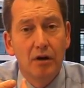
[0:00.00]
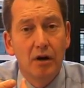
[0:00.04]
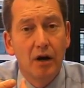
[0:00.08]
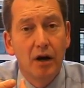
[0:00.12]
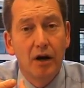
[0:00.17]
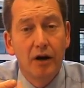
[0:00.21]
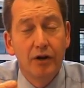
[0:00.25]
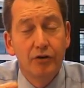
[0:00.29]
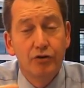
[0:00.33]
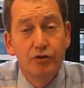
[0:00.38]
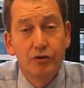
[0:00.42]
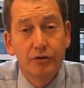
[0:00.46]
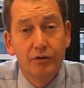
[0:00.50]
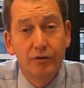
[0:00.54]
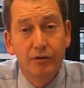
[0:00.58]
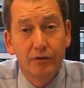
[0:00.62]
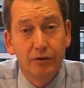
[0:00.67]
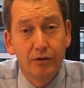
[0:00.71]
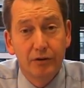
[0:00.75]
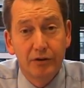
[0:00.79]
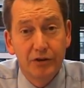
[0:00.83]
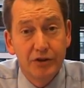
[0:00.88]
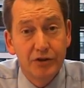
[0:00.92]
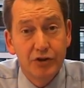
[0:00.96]

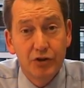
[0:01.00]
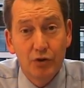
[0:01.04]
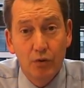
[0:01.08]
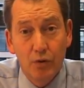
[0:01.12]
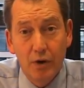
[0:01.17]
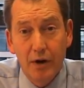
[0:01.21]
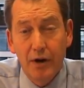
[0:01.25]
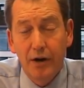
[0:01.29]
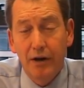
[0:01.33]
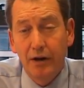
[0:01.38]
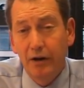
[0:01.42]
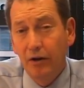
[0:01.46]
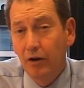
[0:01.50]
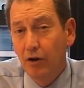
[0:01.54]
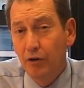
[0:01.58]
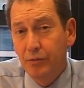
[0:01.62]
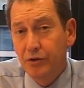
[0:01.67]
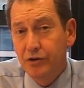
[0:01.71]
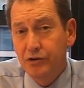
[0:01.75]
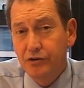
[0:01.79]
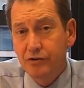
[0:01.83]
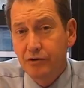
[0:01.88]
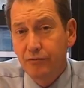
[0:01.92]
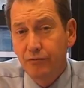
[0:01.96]
130 square
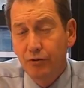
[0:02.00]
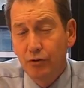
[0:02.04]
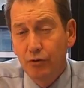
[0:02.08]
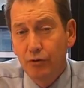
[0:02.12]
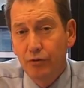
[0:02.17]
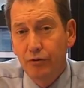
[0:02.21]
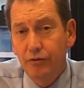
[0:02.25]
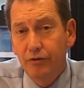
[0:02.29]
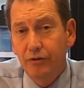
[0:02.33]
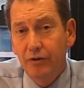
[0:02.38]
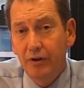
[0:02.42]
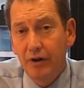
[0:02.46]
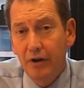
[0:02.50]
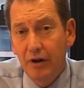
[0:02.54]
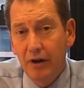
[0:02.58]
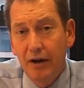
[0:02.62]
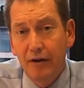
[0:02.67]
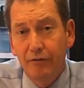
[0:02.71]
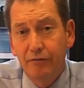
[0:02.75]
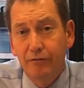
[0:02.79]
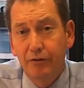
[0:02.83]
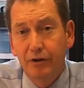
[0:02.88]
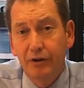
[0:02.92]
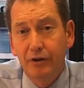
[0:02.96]
kilometers of North
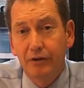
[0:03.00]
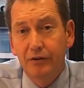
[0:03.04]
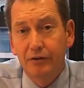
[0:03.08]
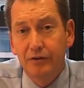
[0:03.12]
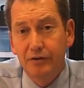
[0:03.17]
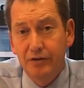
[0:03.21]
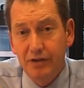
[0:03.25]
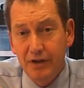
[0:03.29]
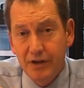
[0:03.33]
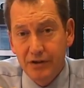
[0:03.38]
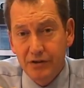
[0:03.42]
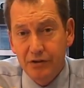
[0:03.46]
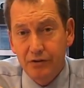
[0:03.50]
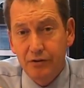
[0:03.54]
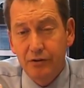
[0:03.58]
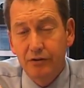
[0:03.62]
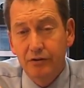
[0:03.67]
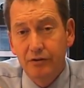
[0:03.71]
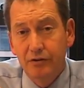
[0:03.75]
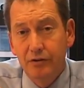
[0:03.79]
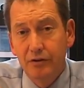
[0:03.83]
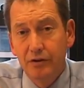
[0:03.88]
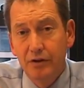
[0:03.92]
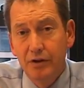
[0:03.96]
African
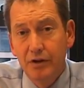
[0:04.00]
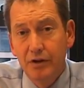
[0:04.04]
desert